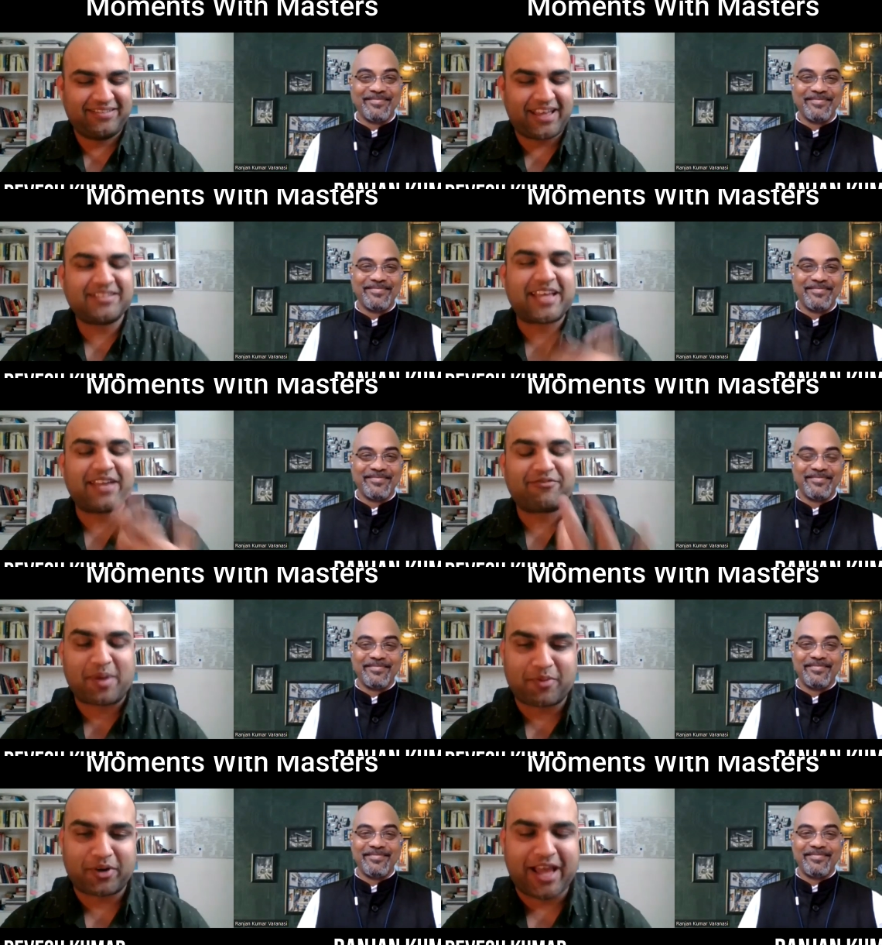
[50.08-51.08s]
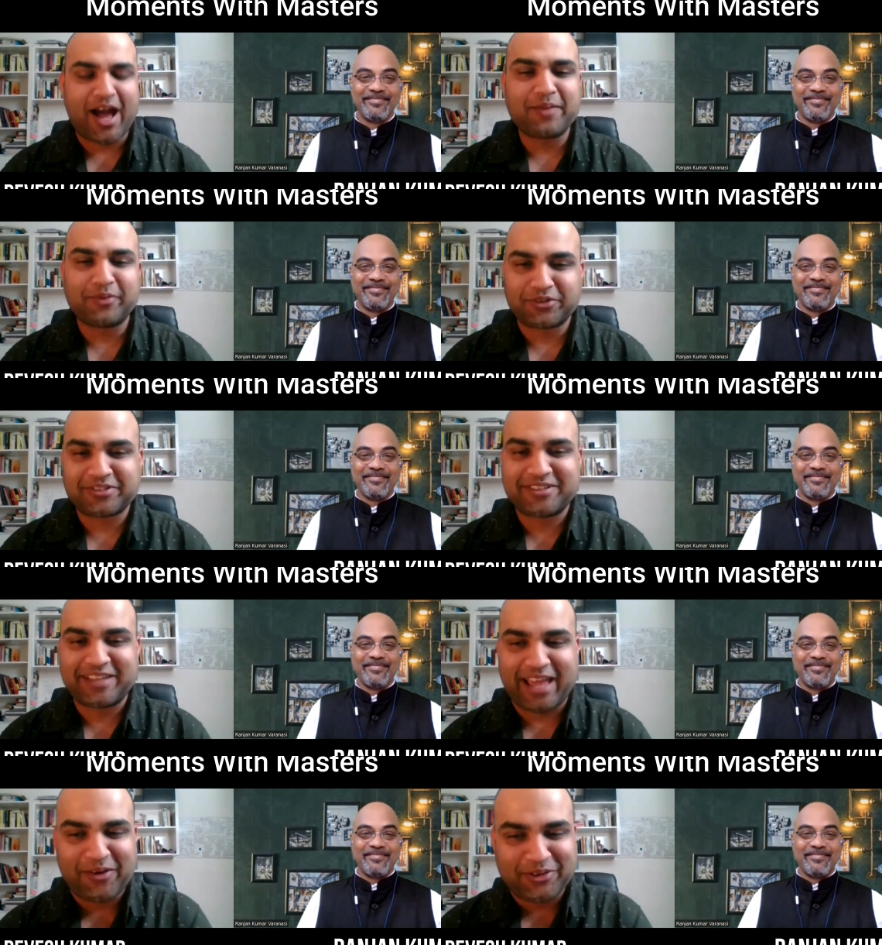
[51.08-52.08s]
Speaker 1: and say it from my body. I'm good.
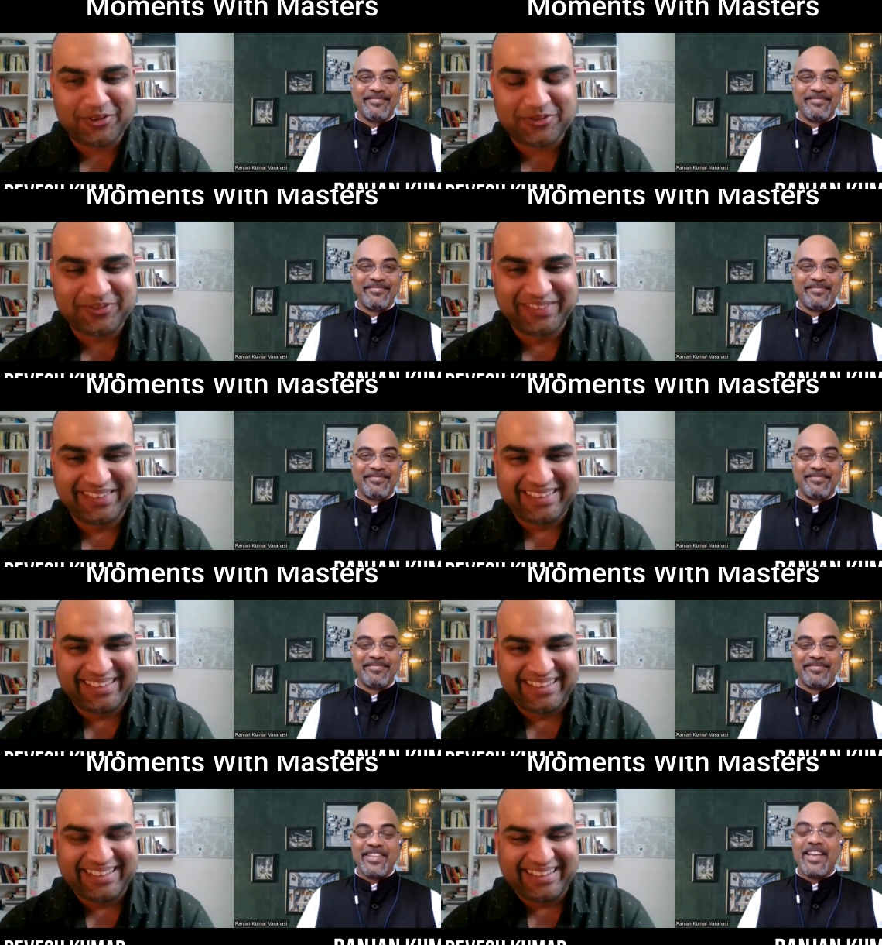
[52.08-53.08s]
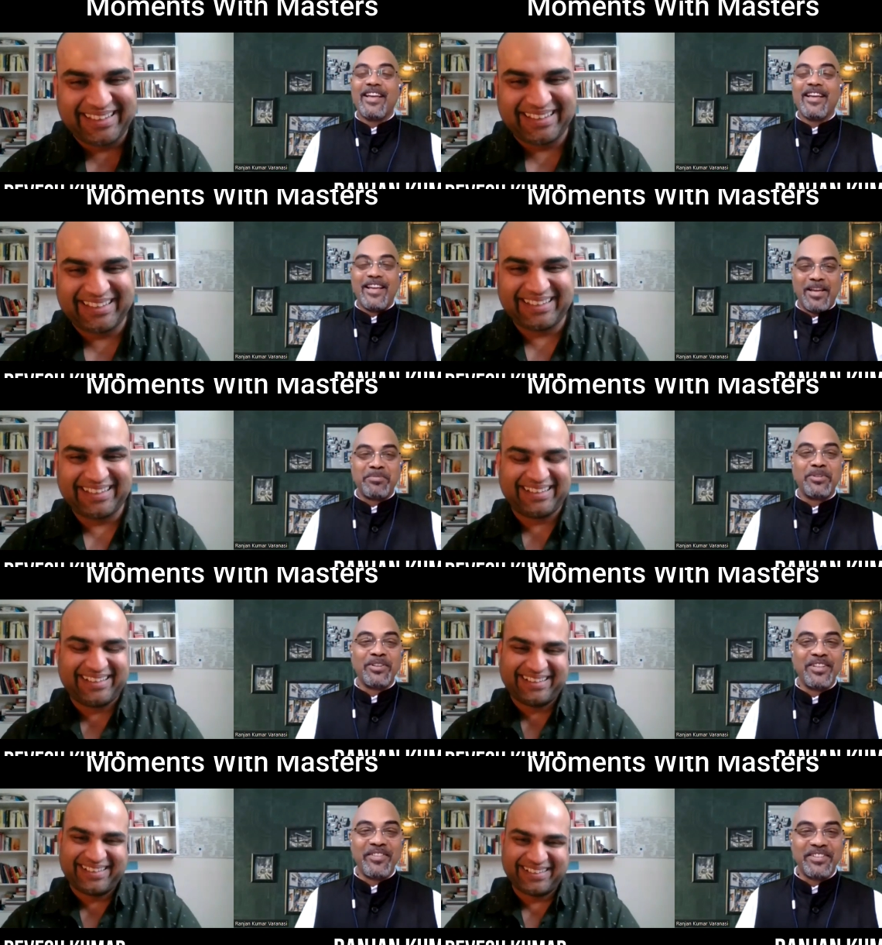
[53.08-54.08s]
How are you?
Speaker 2: I'm
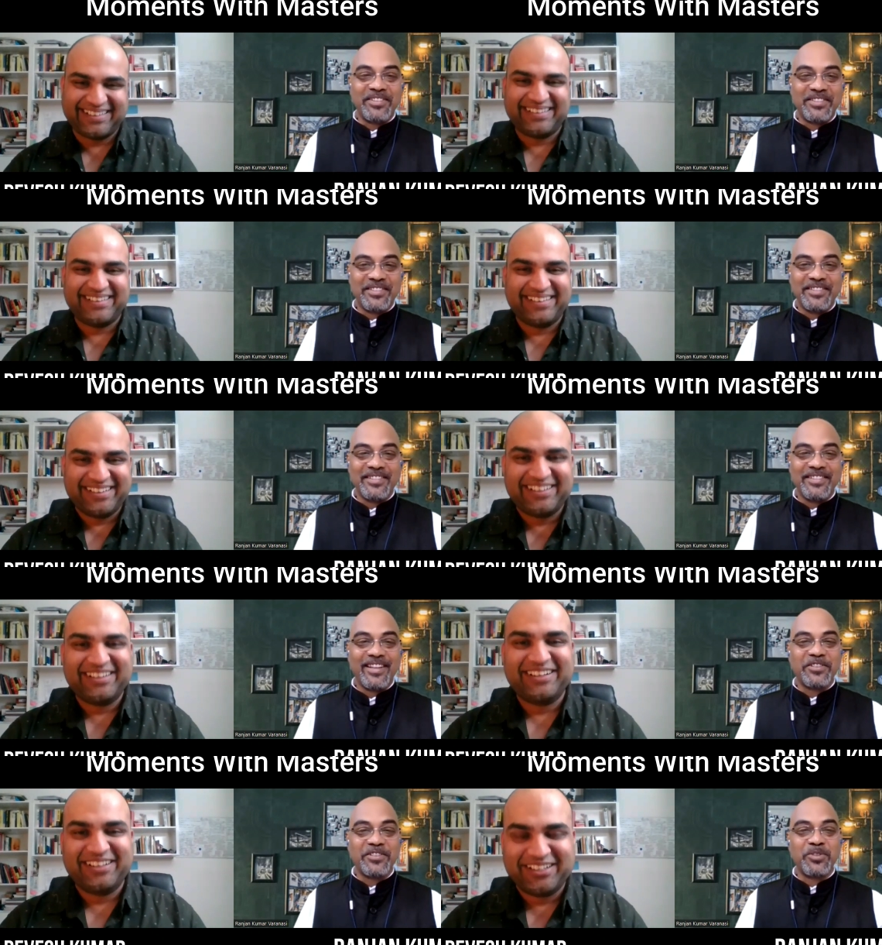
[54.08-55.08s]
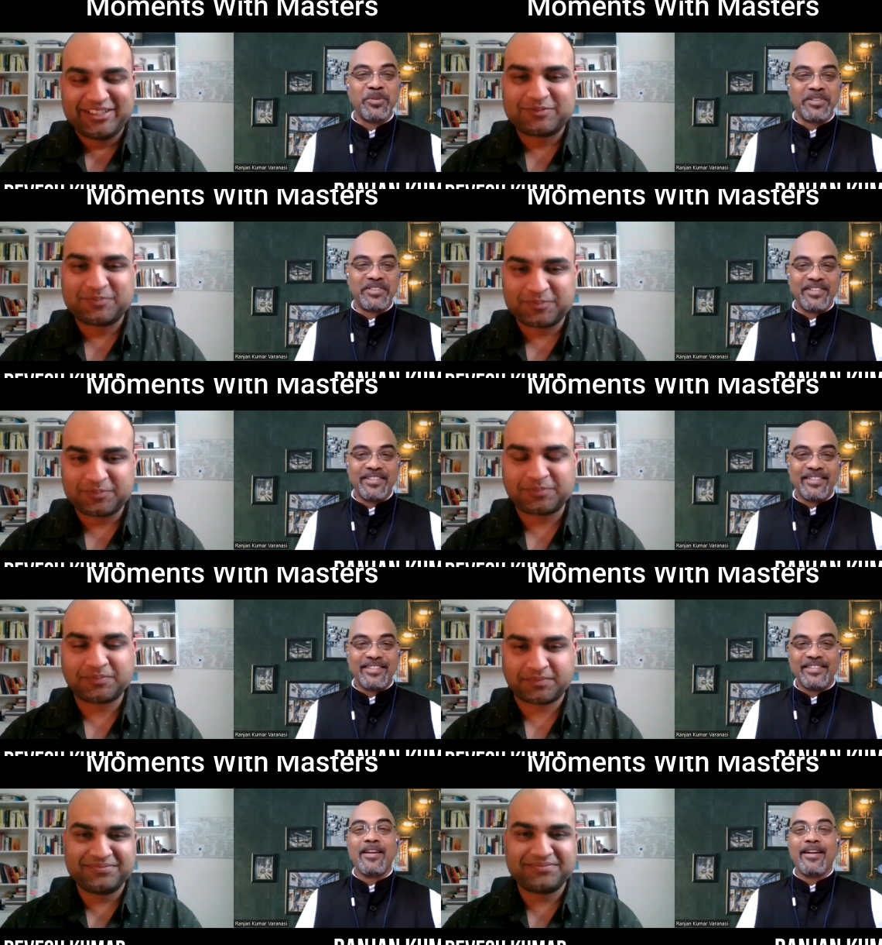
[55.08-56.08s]
good, Devesh. Thank you so much.
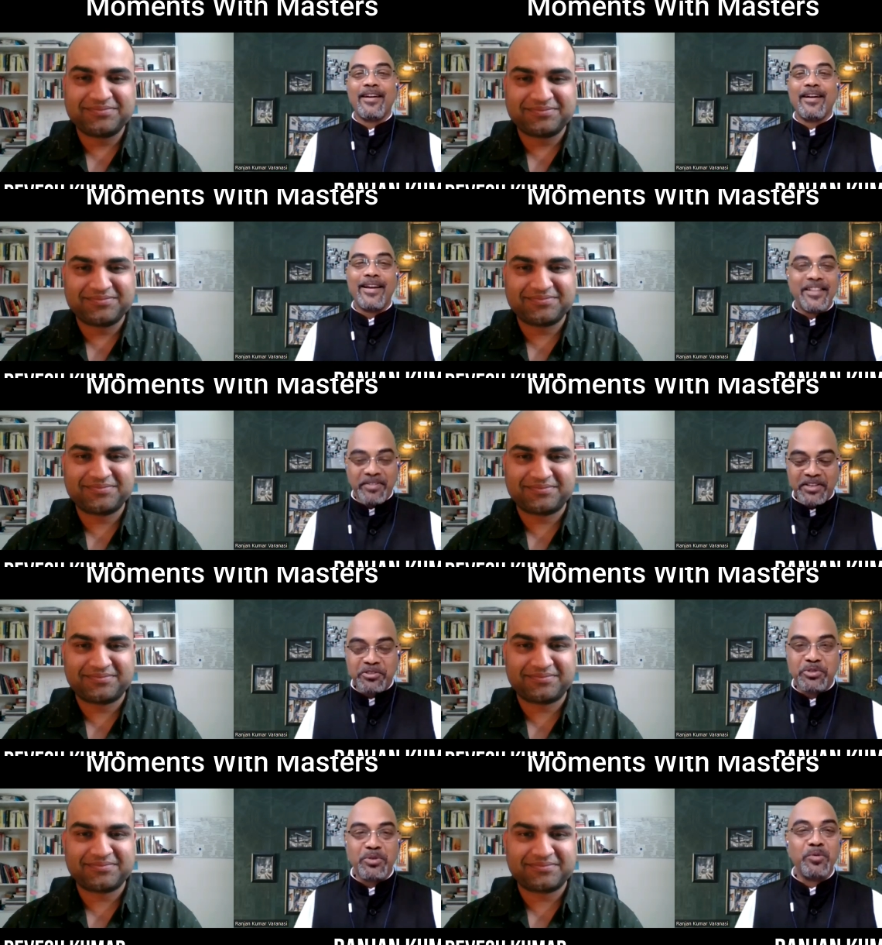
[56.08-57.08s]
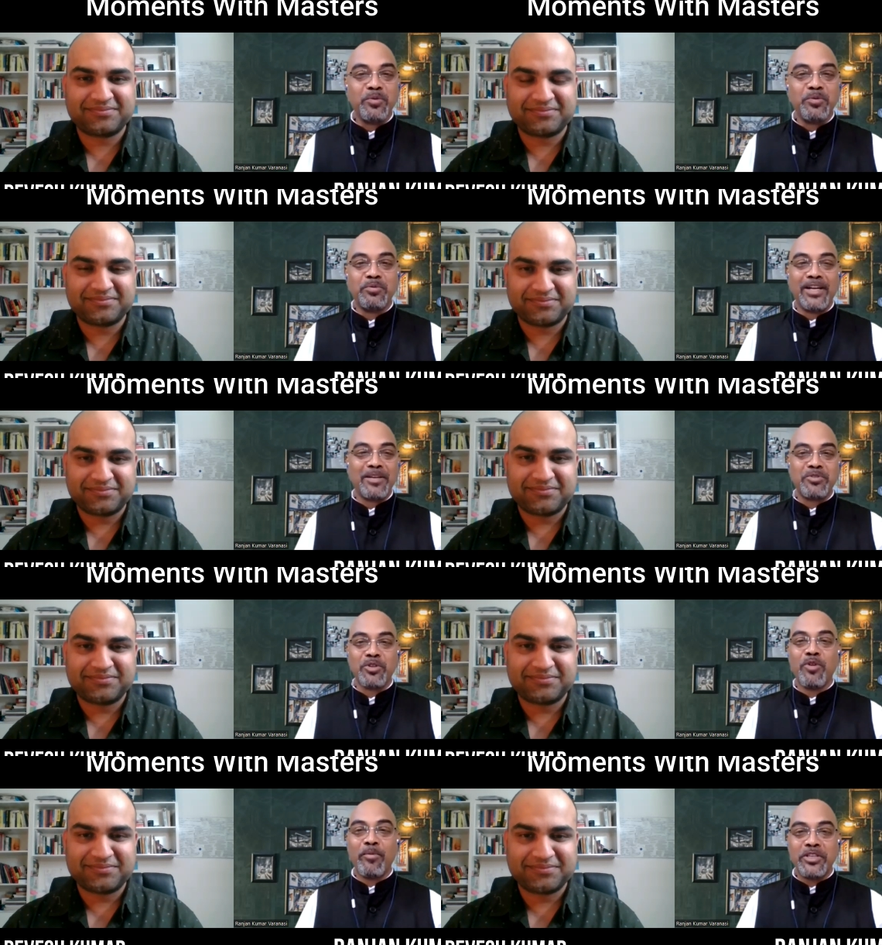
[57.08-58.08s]
Hi, Devesh. Welcome
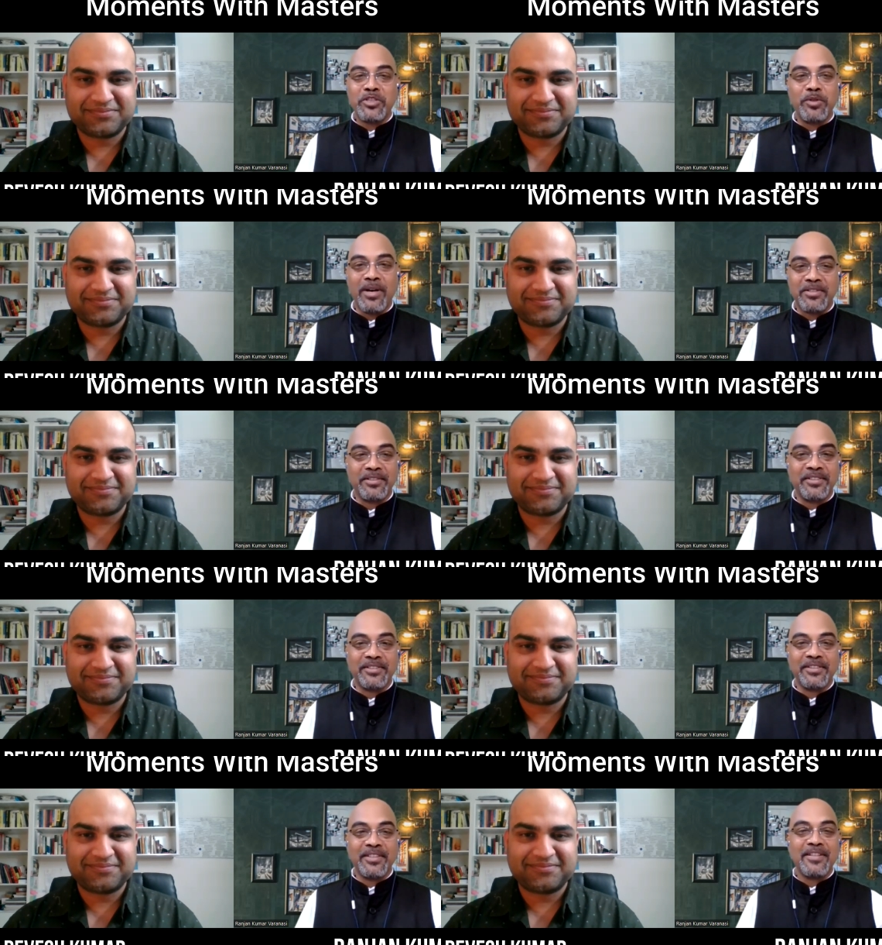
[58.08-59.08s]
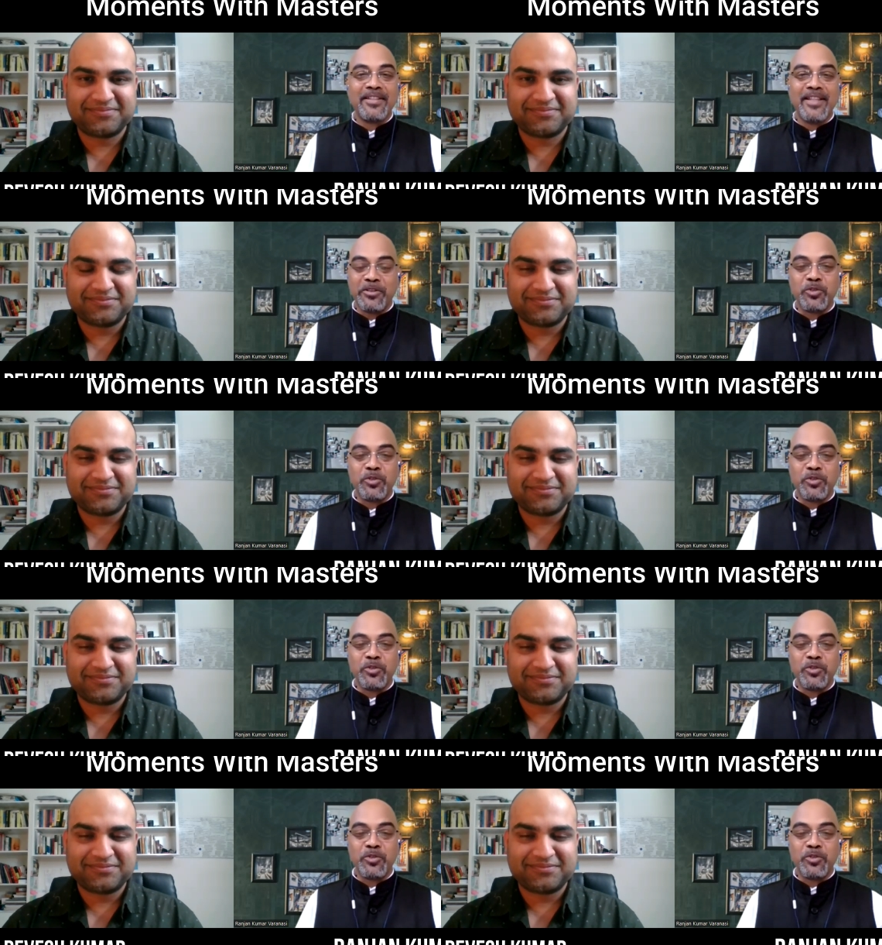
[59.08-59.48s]
to Moments with Masters. Thank